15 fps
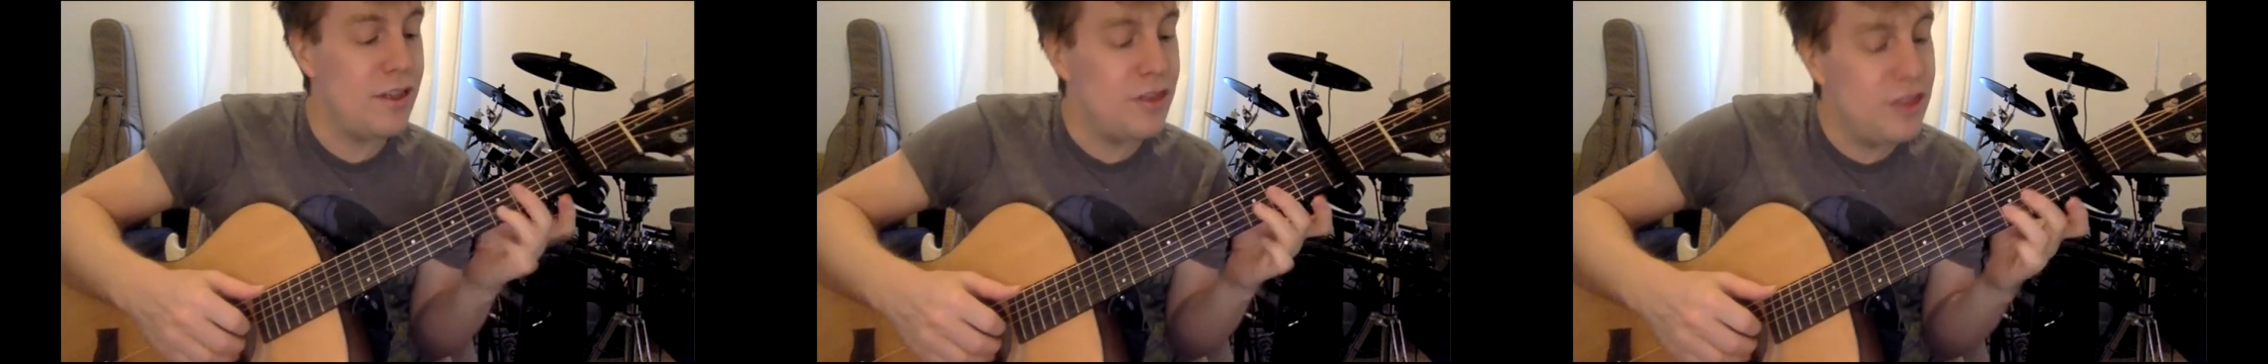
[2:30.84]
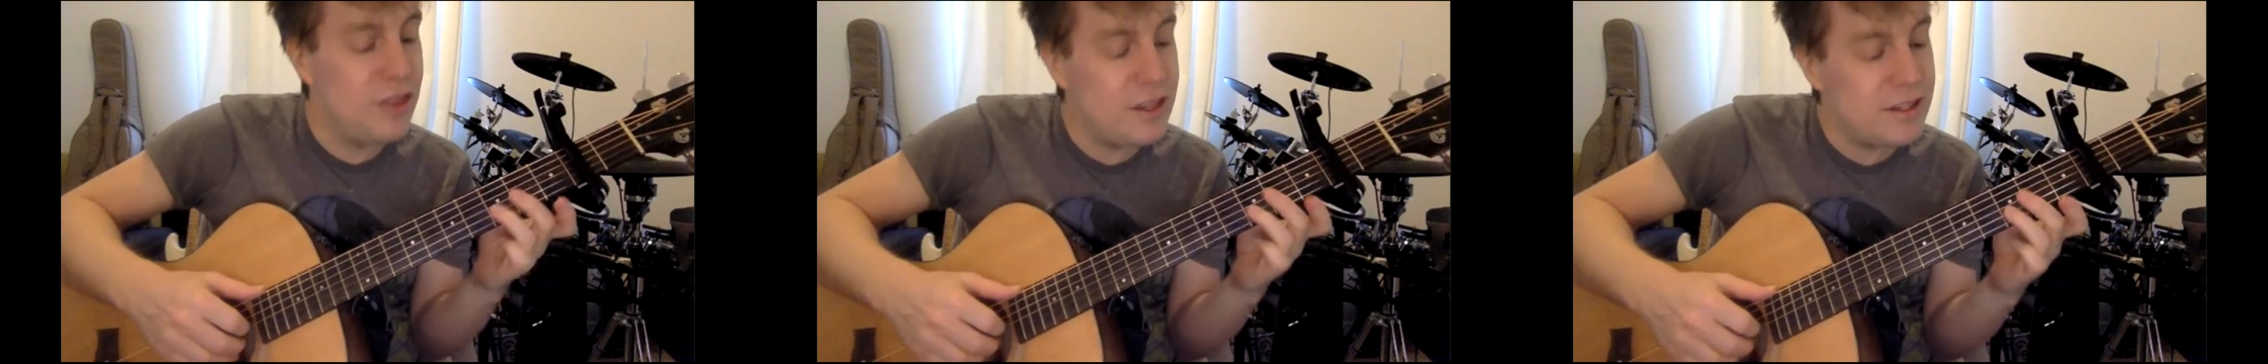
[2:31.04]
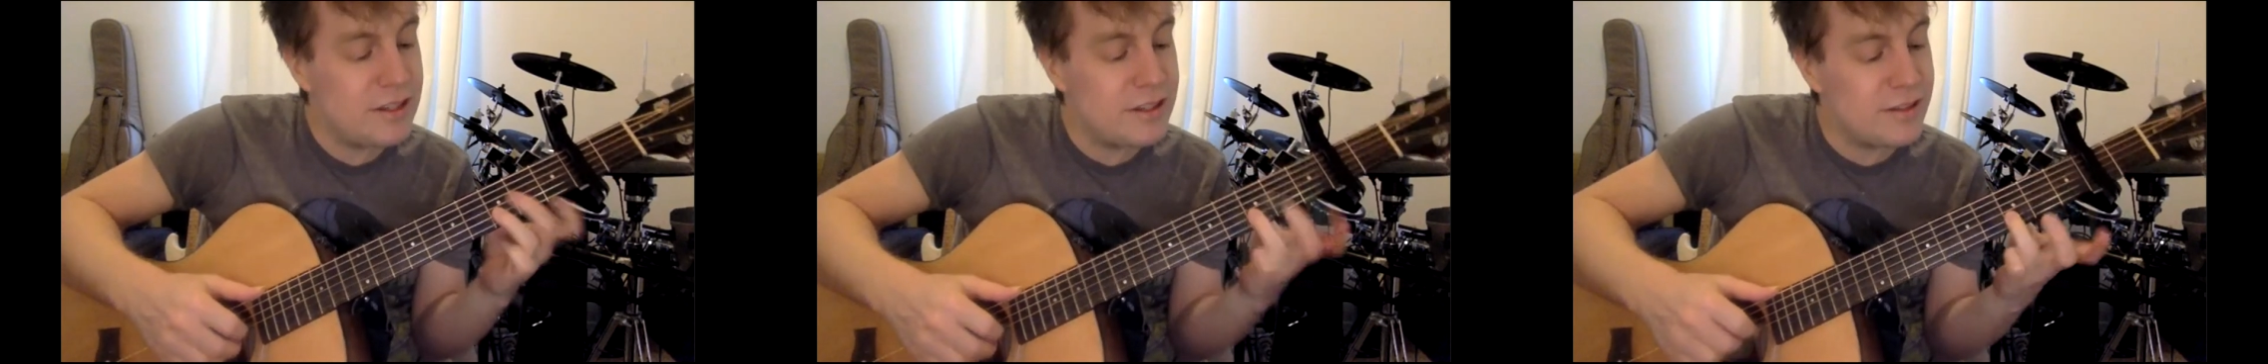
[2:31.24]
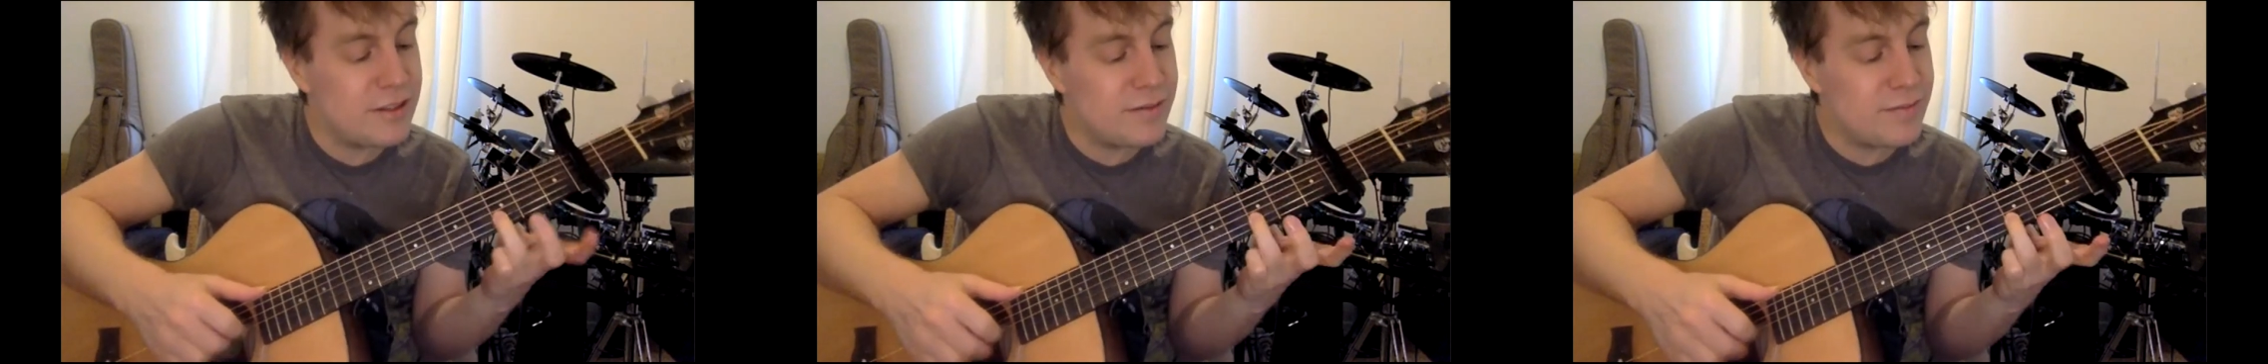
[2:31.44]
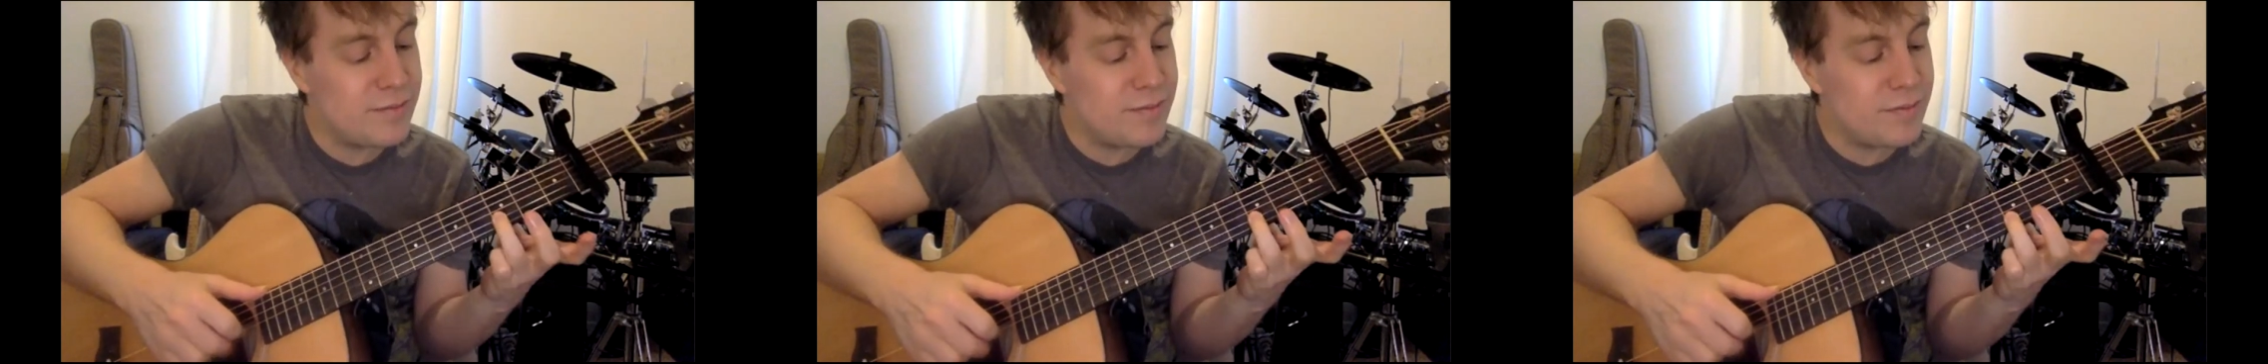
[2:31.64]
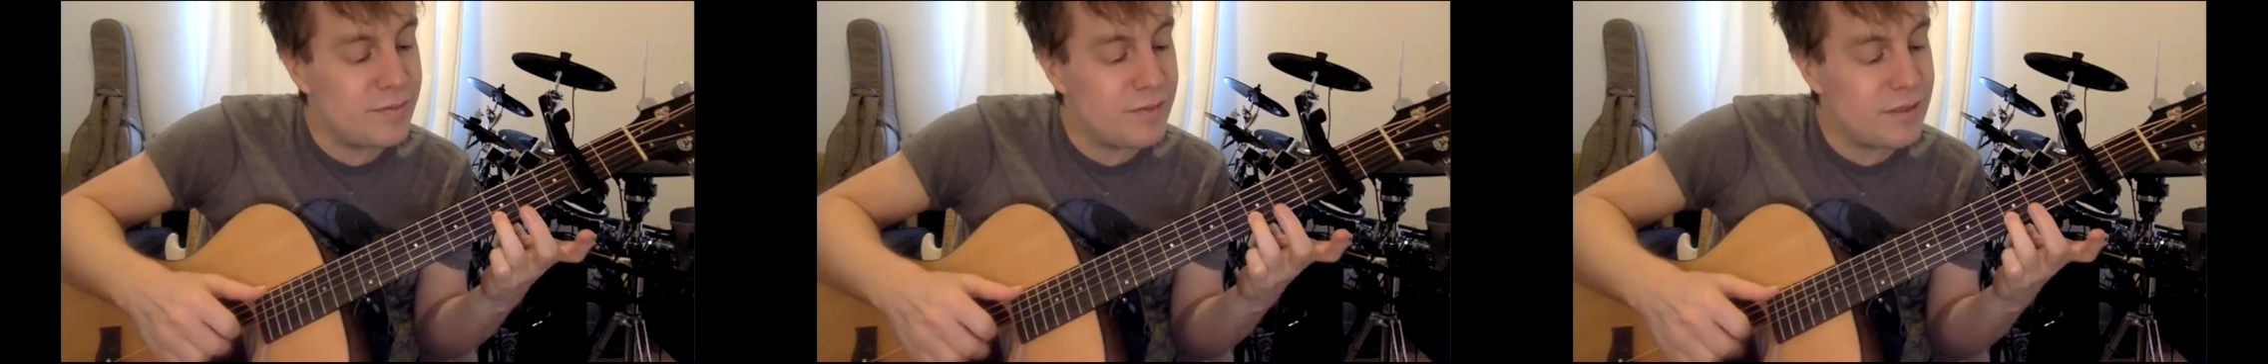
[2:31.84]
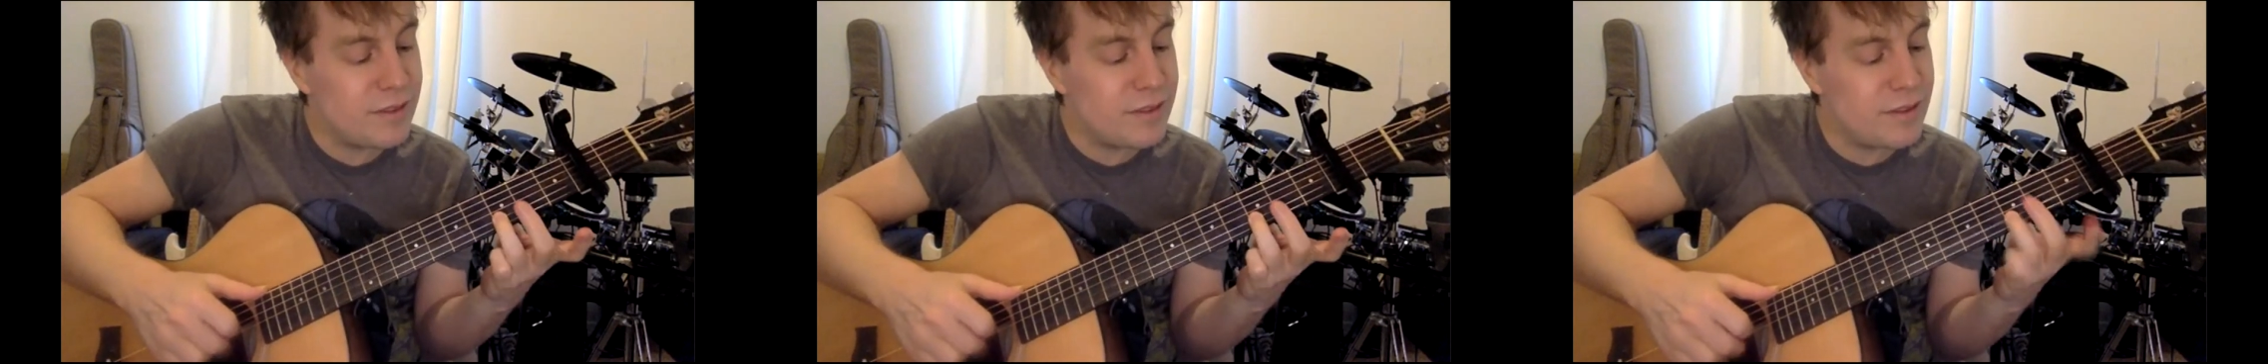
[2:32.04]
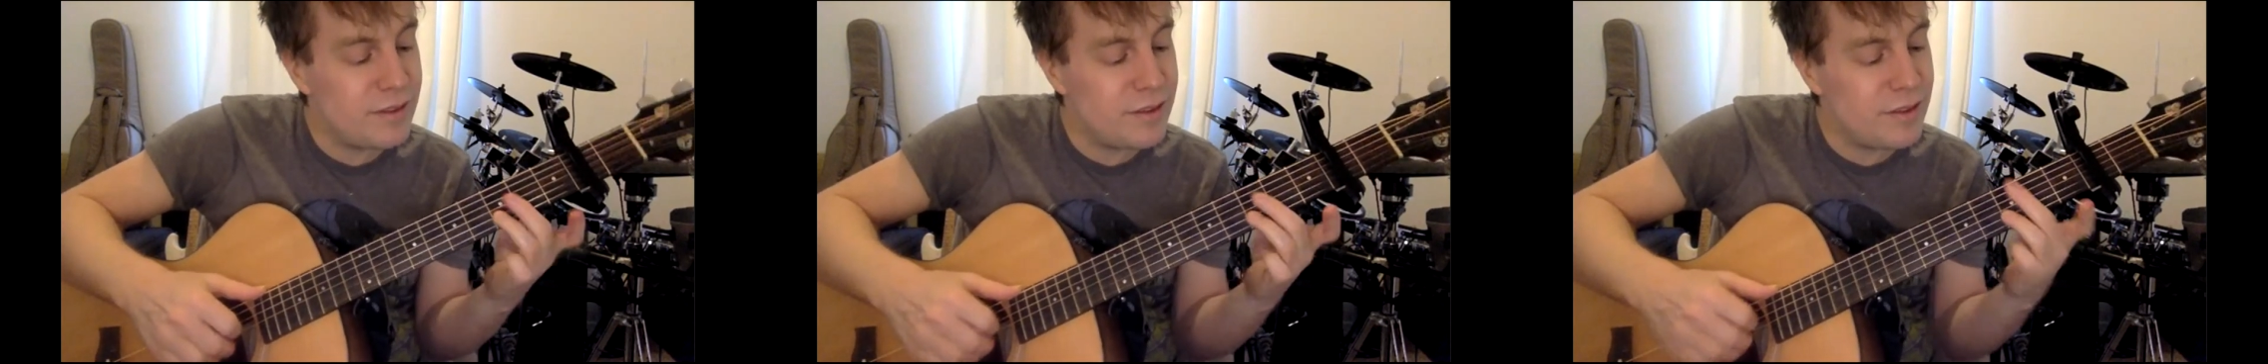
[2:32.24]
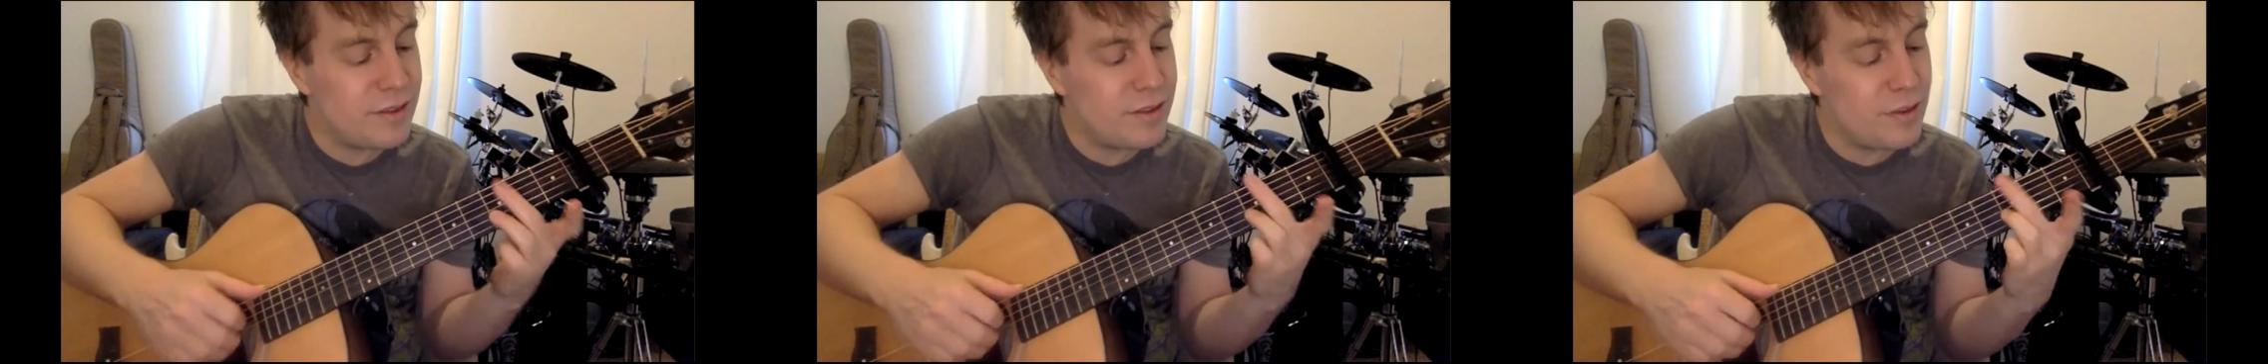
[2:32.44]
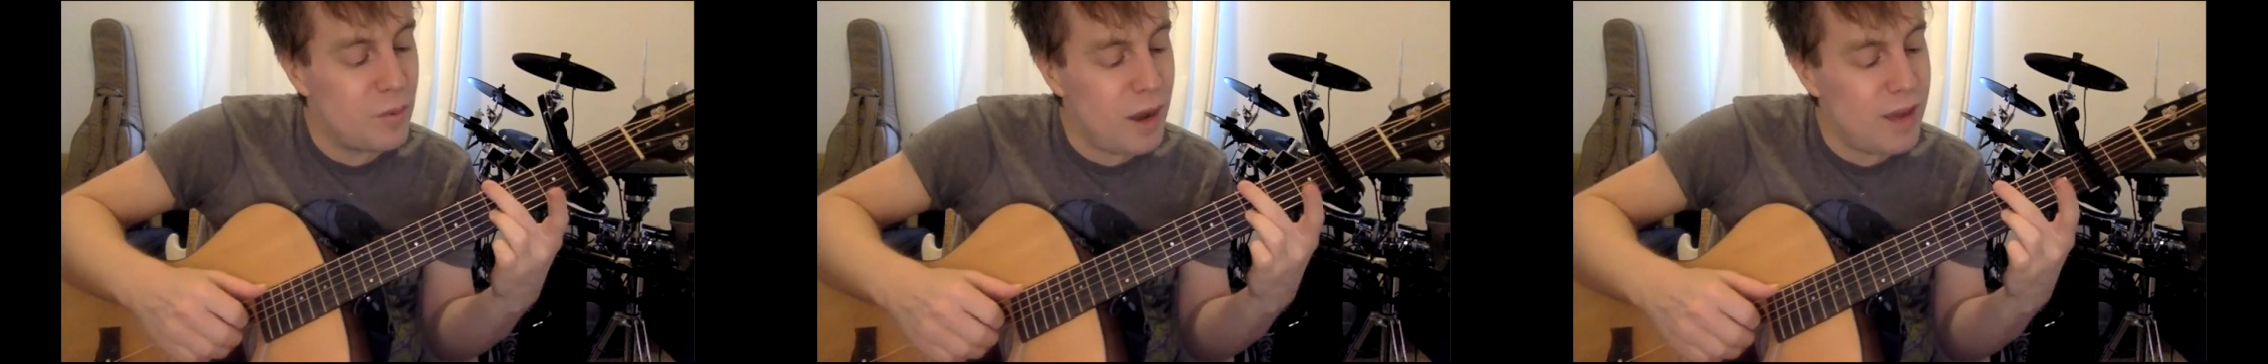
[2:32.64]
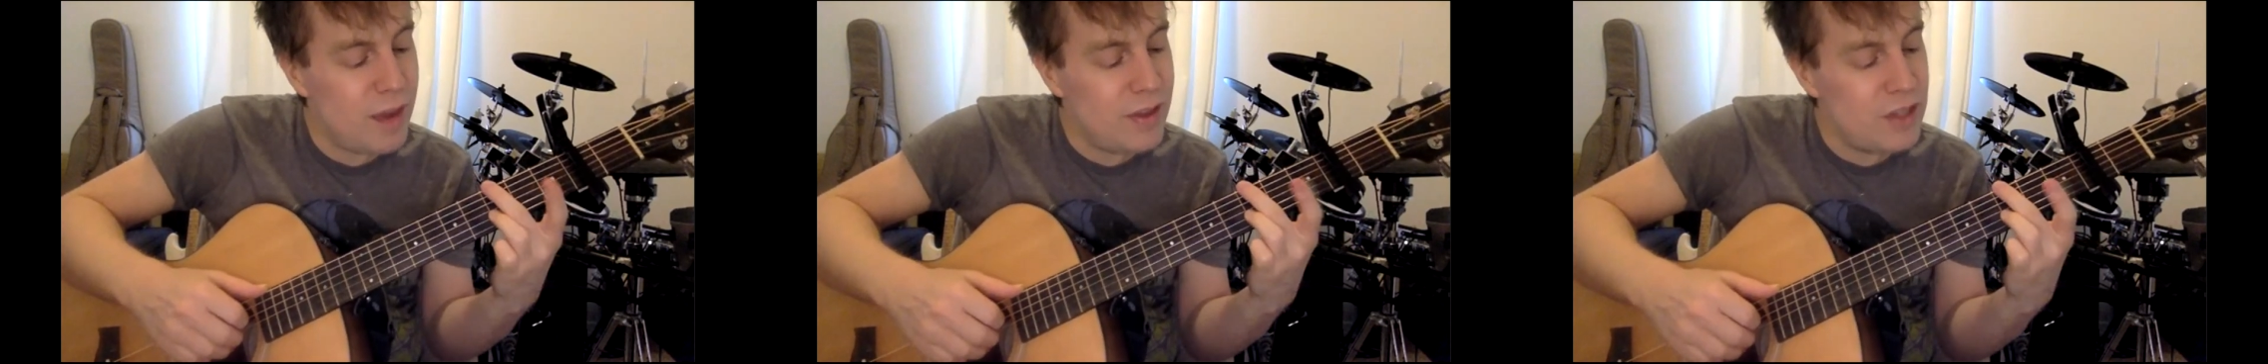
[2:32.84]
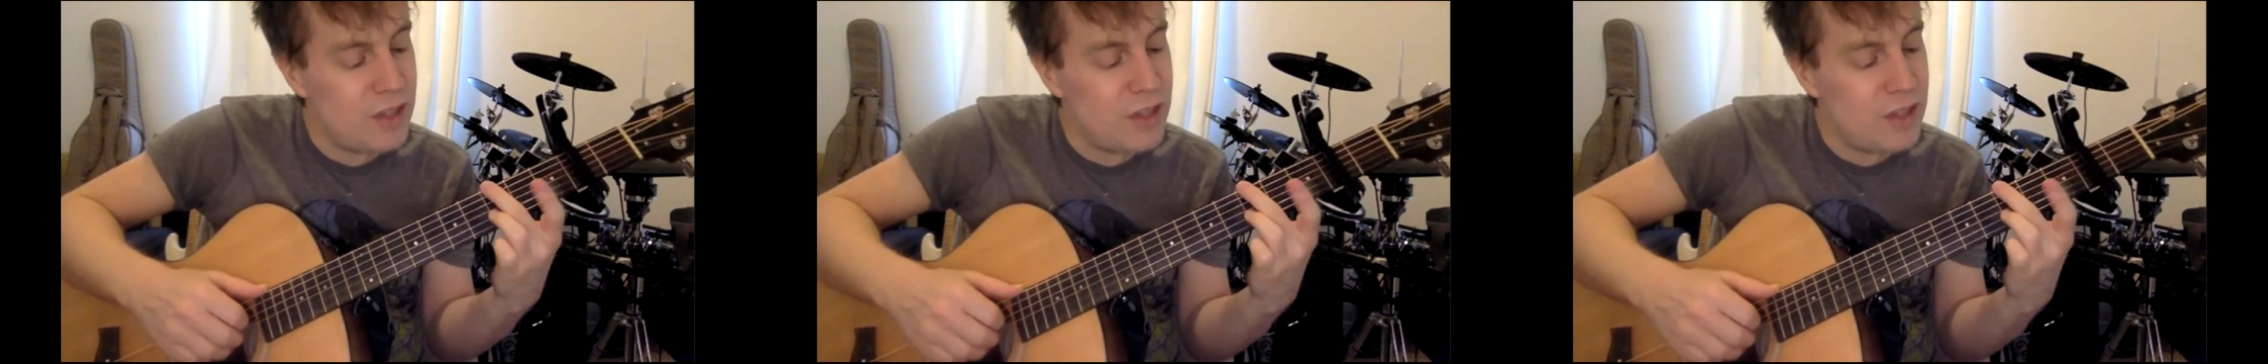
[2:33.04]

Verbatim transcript: This, the way the